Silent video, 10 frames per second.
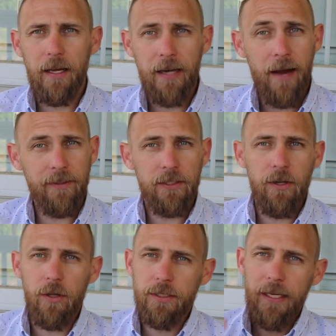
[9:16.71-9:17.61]

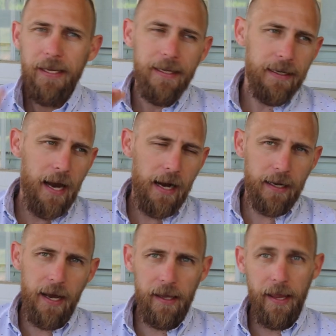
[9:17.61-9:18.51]
adults,
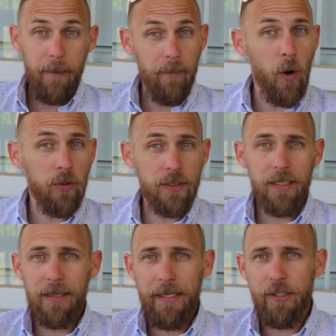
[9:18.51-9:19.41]
not kind of like
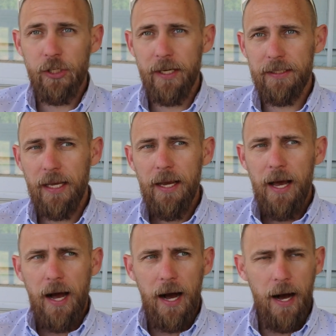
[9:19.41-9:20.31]
post-collegiate,
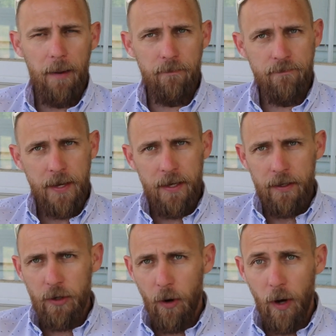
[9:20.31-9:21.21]
you
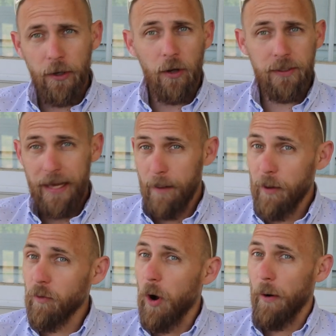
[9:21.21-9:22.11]
know, adults that
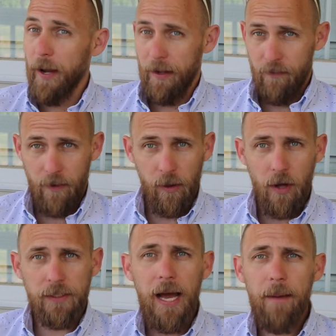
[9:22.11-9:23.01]
have been rowing for a
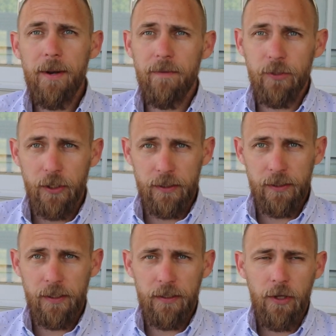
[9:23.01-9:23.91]
long time and have
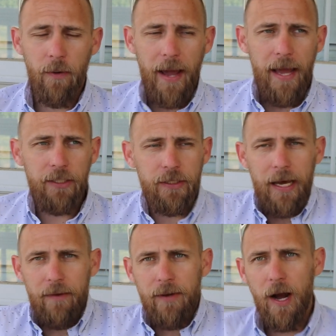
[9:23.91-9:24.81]
just, you know, aged
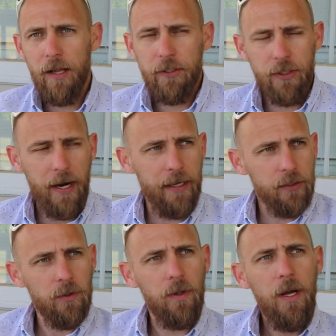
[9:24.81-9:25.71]
out of college or high
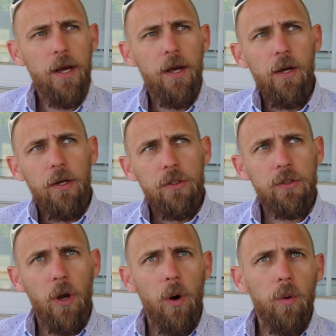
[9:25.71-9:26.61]
school.
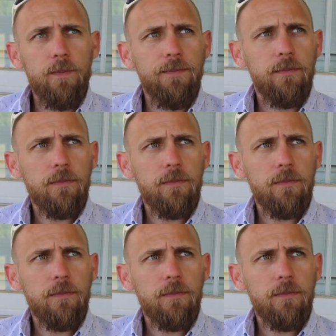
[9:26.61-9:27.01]
So